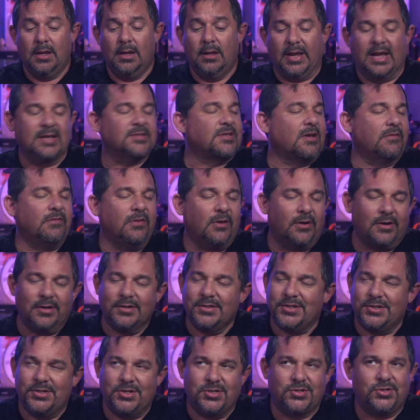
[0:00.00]
because I've
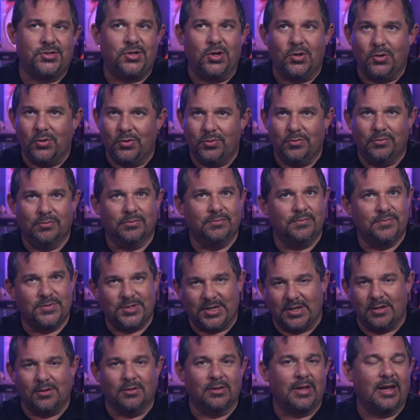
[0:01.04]
learned to just do
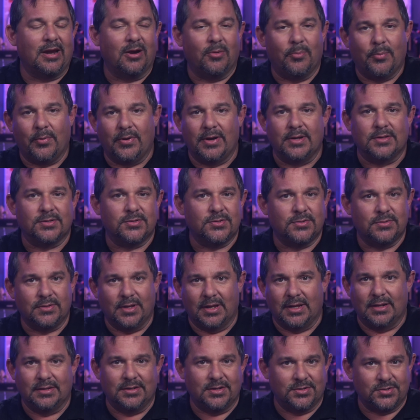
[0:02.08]
single layer prints
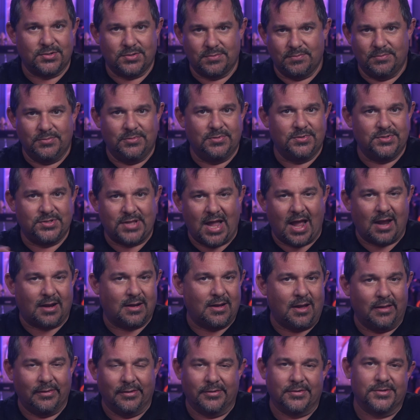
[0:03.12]
and just
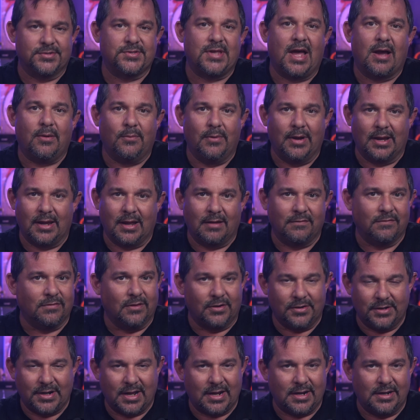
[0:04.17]
stack colors that way. I've
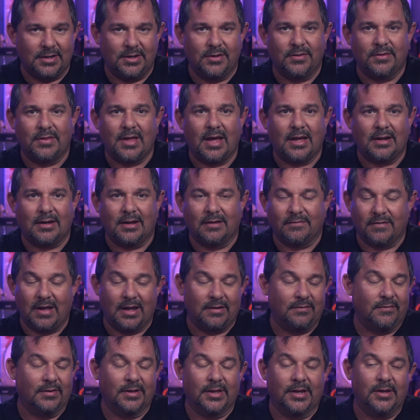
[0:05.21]
learned how to do that. I've
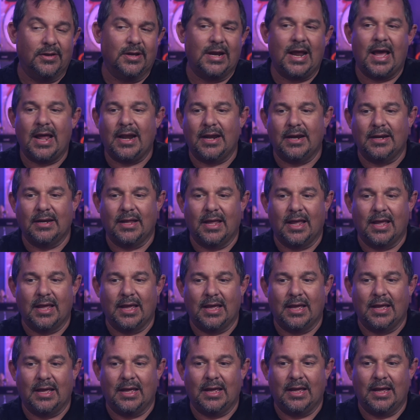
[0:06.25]
gotten really good at it,
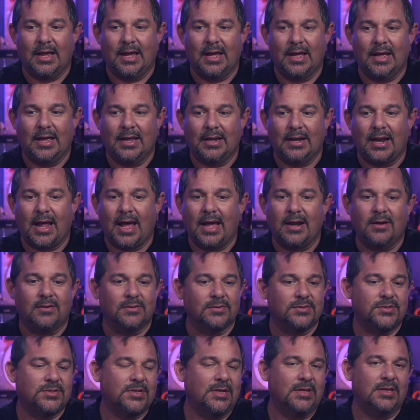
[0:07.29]
and I
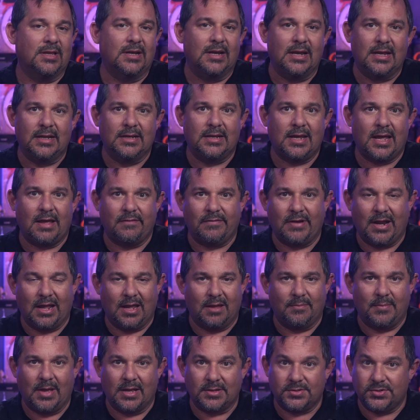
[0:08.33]
don't see the need to have an
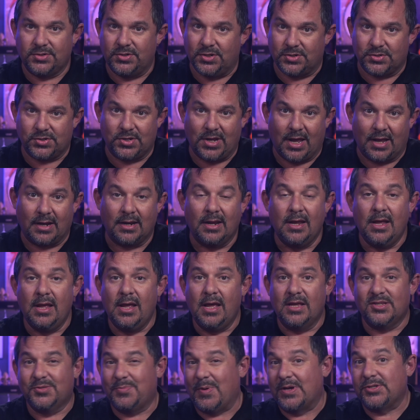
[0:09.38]
AMS just yet,
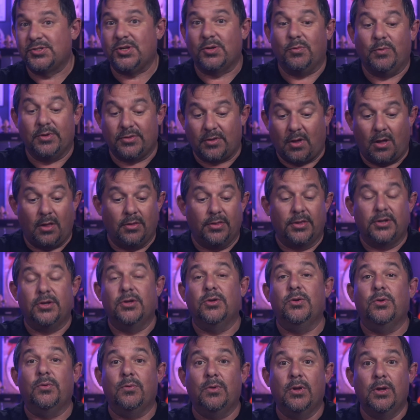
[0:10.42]
especially with all the
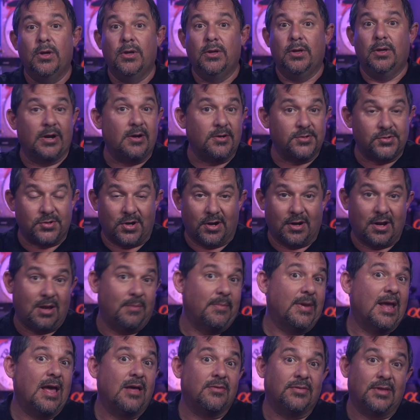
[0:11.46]
new printers that are
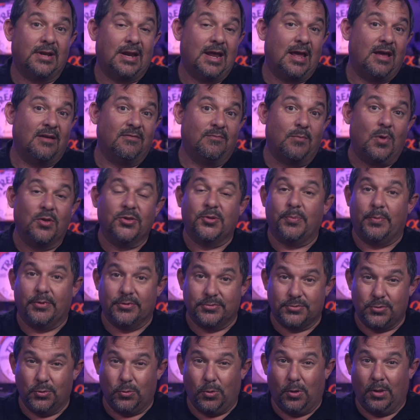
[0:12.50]
coming out that have
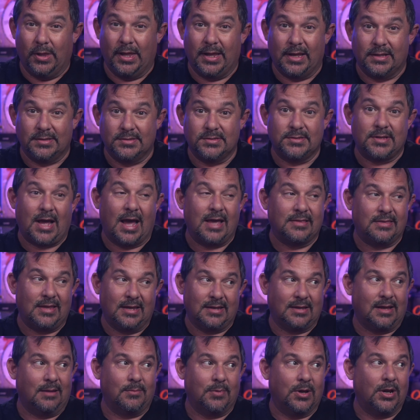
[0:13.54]
multiple tool heads. I
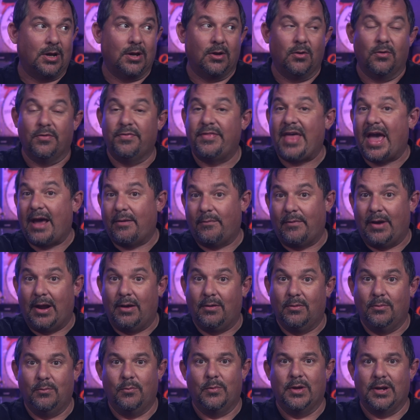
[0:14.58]
think I'm going to go that
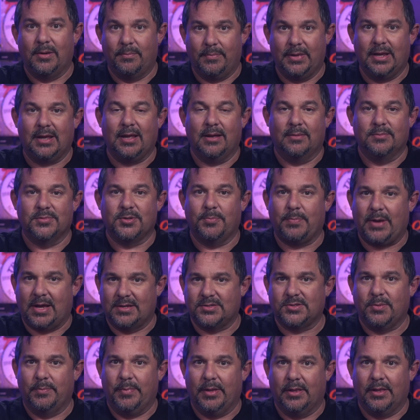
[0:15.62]
route when it becomes a
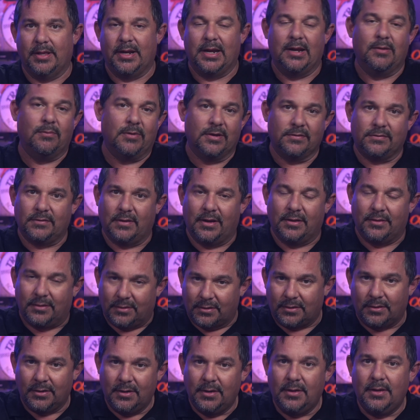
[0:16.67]
possibility with
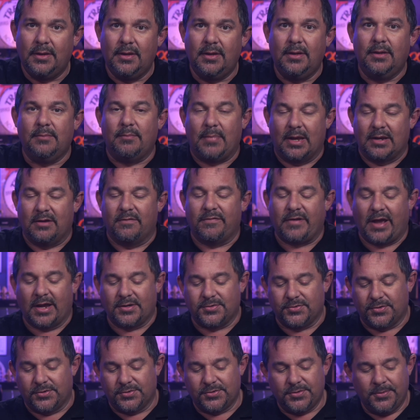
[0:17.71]
other
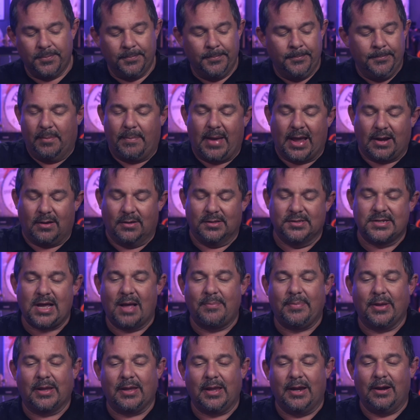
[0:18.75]
manufacturers. Get back on
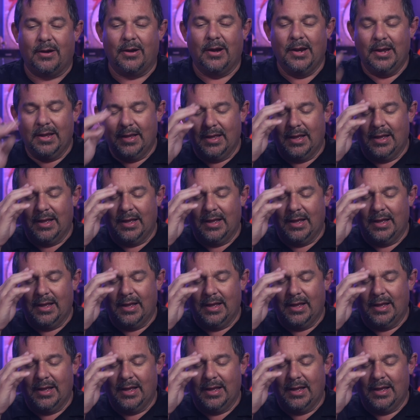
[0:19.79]
topic here.